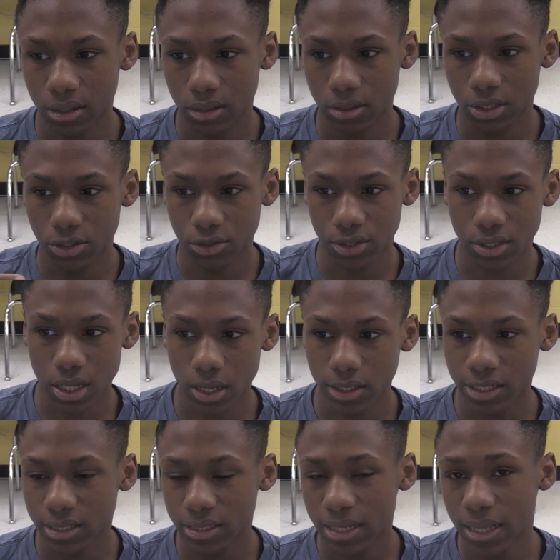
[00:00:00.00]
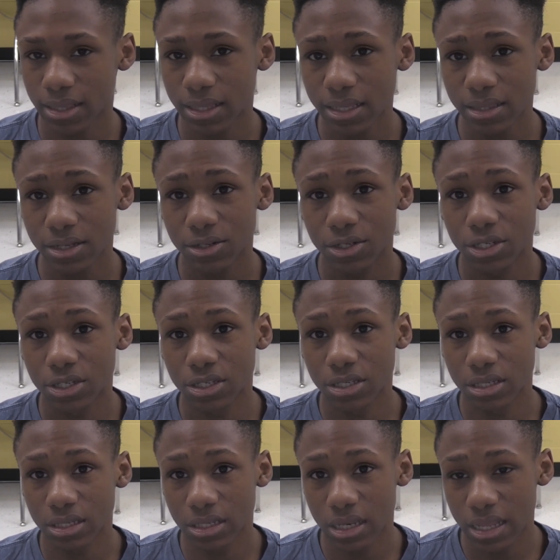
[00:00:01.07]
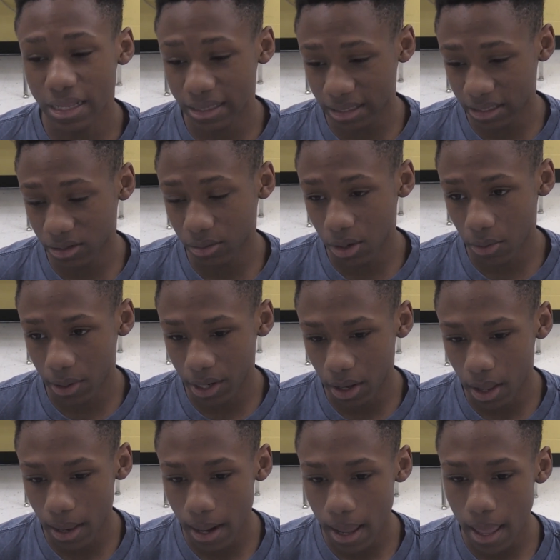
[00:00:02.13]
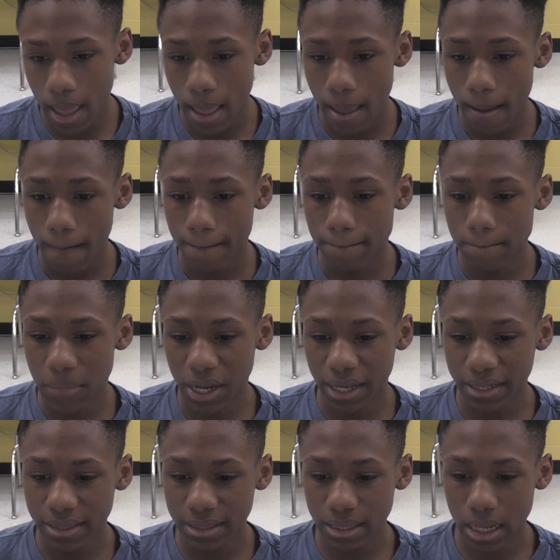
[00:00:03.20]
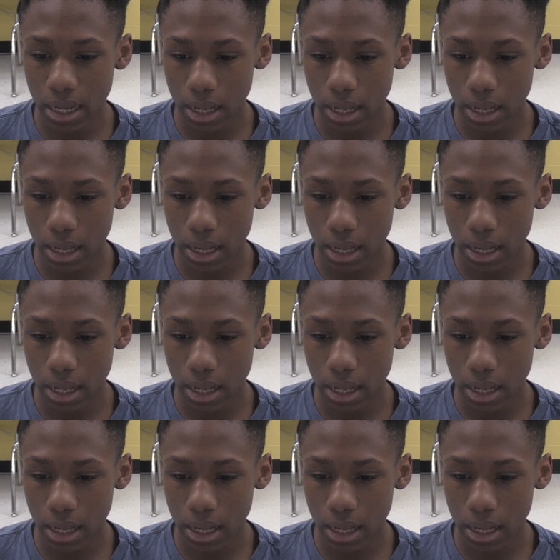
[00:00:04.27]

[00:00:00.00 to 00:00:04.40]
in children's contents. I think it's still going on, but